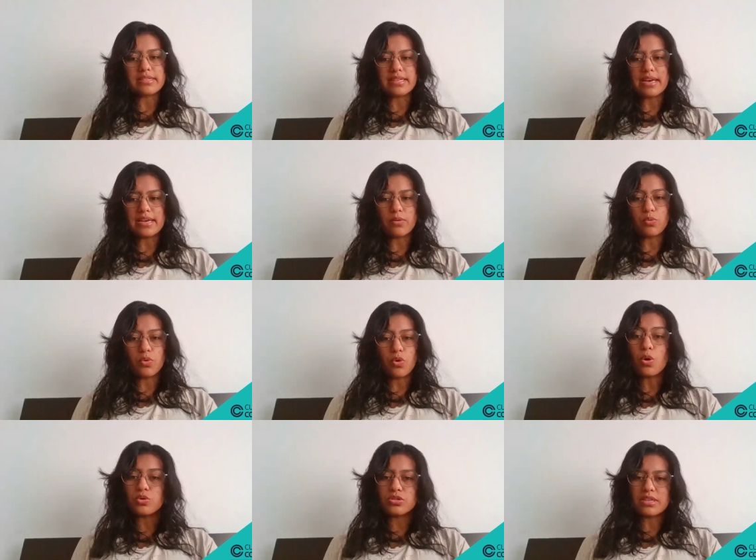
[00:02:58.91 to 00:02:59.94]
as a
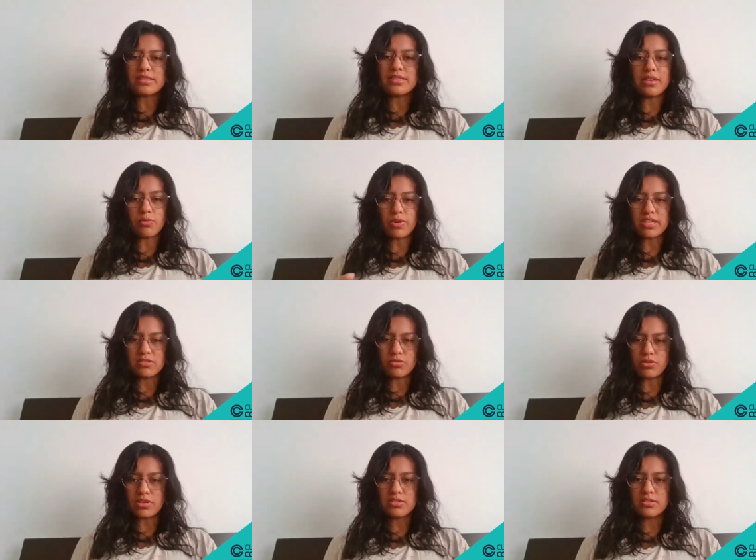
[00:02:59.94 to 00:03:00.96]
hostess in a
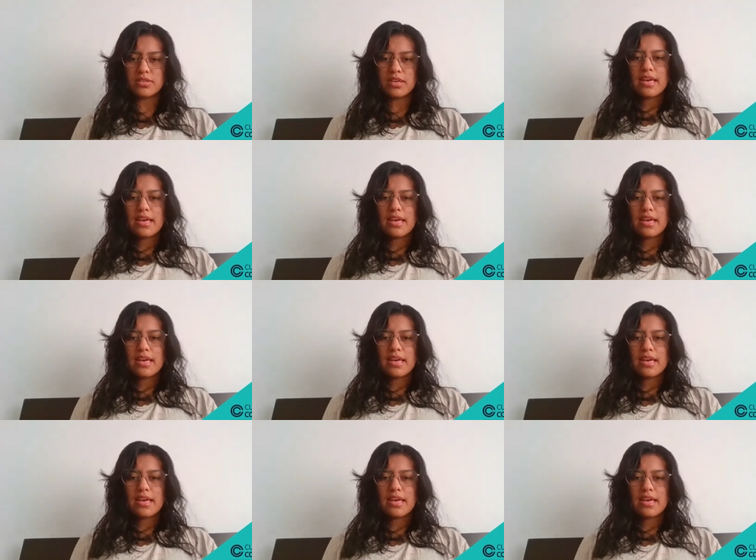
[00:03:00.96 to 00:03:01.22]
restaurant.